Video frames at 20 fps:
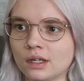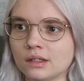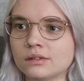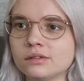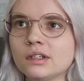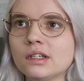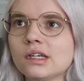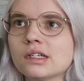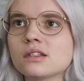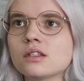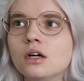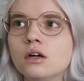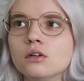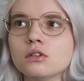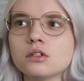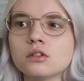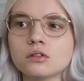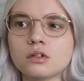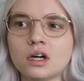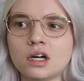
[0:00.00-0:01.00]
I think that's
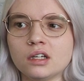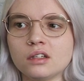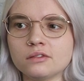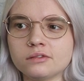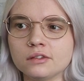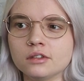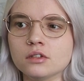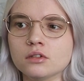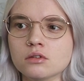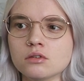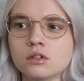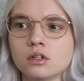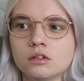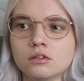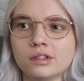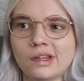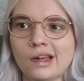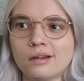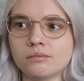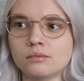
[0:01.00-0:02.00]
also kind of a
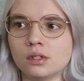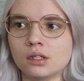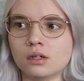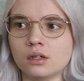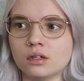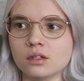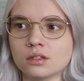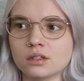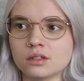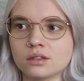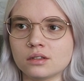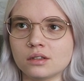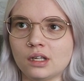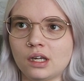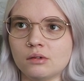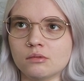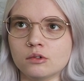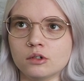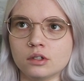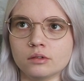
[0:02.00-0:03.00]
no-go then, because
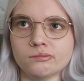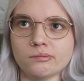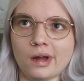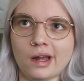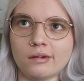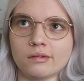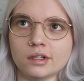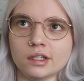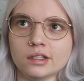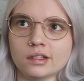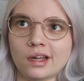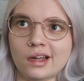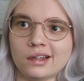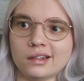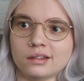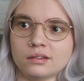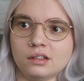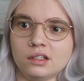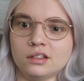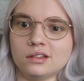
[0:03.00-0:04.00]
they weren't married
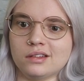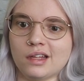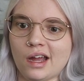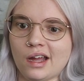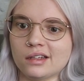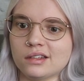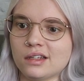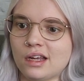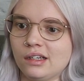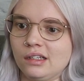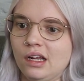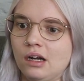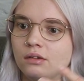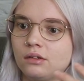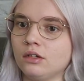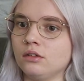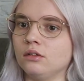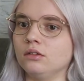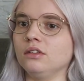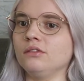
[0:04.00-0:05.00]
and he's dead, and now
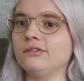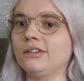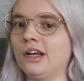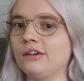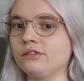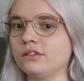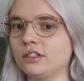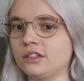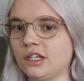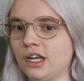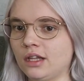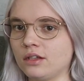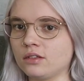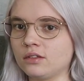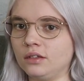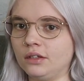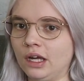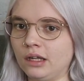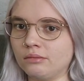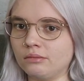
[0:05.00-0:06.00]
they don't even have the chance
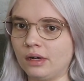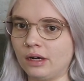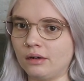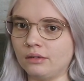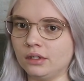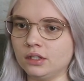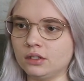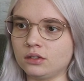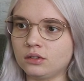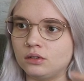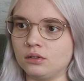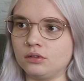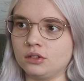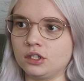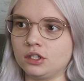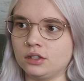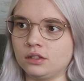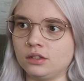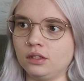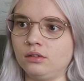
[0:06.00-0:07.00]
to get married, so
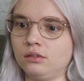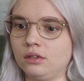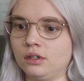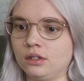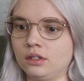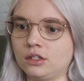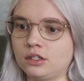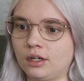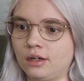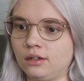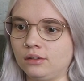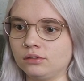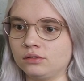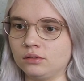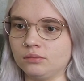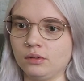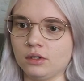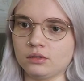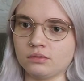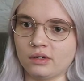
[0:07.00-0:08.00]
she still got a child
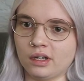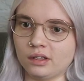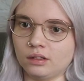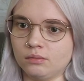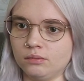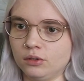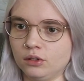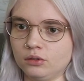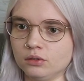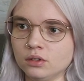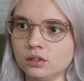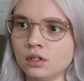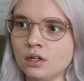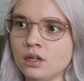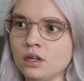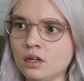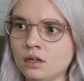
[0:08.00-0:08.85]
from this random dude.